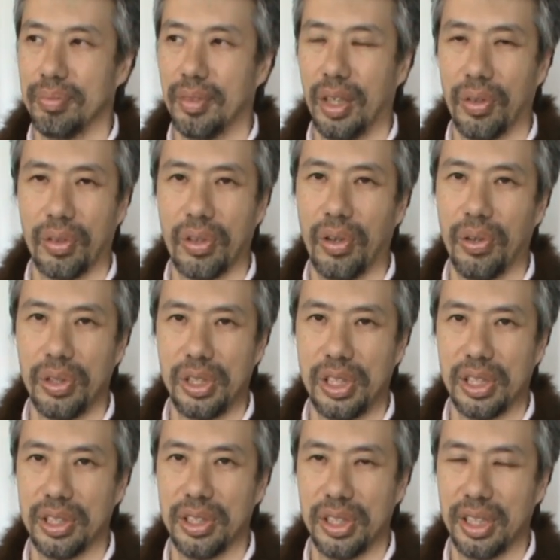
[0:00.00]

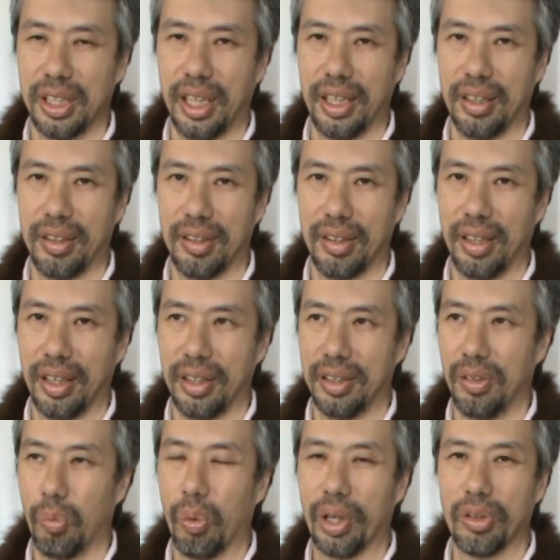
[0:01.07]
unconscious and they
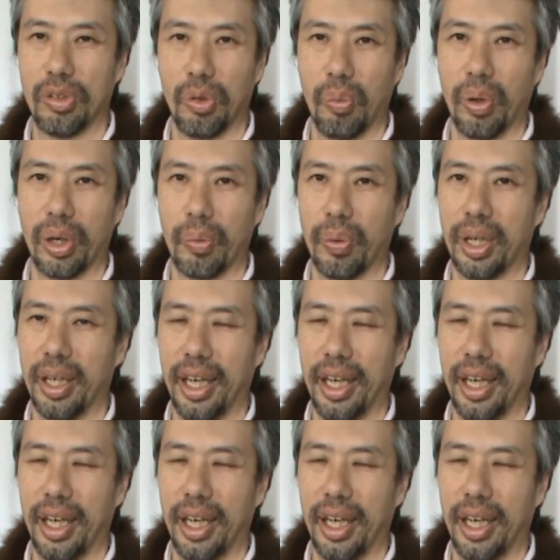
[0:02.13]
want to work with